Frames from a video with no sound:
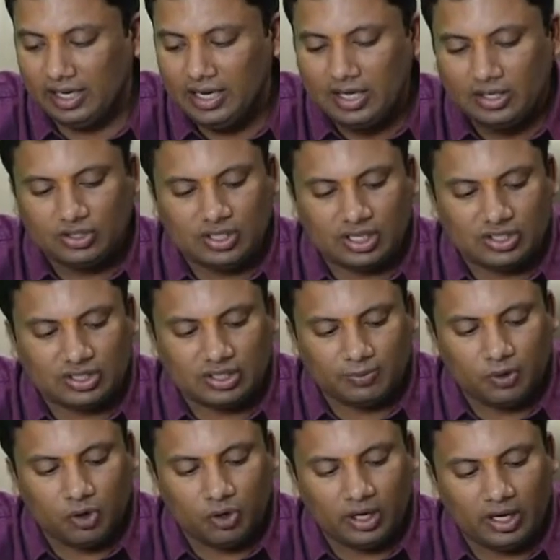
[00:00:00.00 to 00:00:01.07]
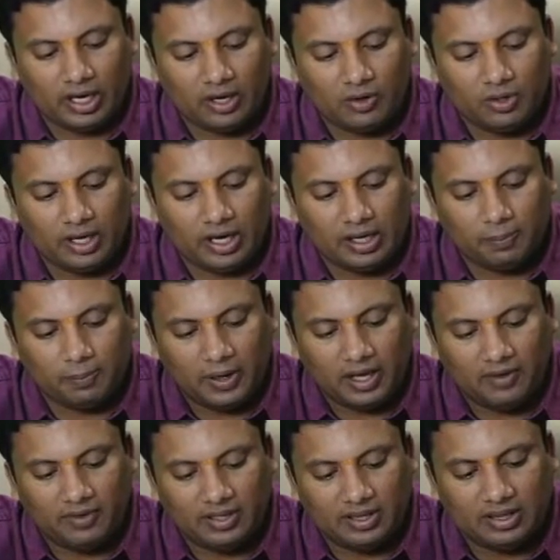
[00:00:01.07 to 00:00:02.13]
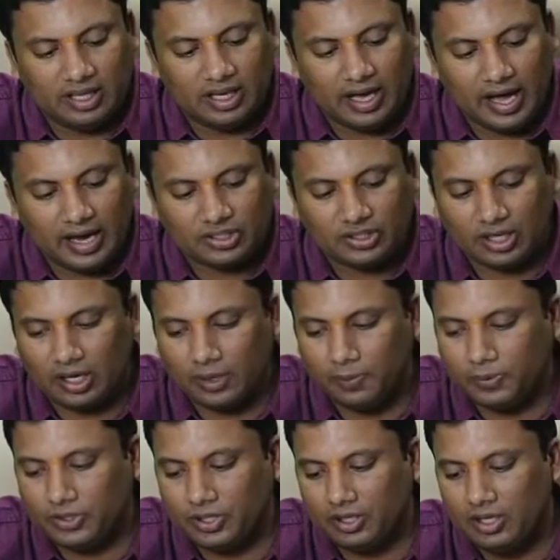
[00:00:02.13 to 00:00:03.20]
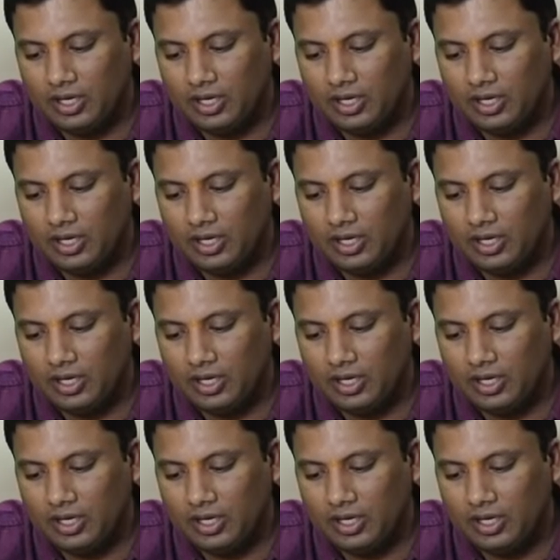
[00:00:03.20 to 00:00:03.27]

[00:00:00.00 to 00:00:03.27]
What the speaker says: Just to go around and play with the answer option.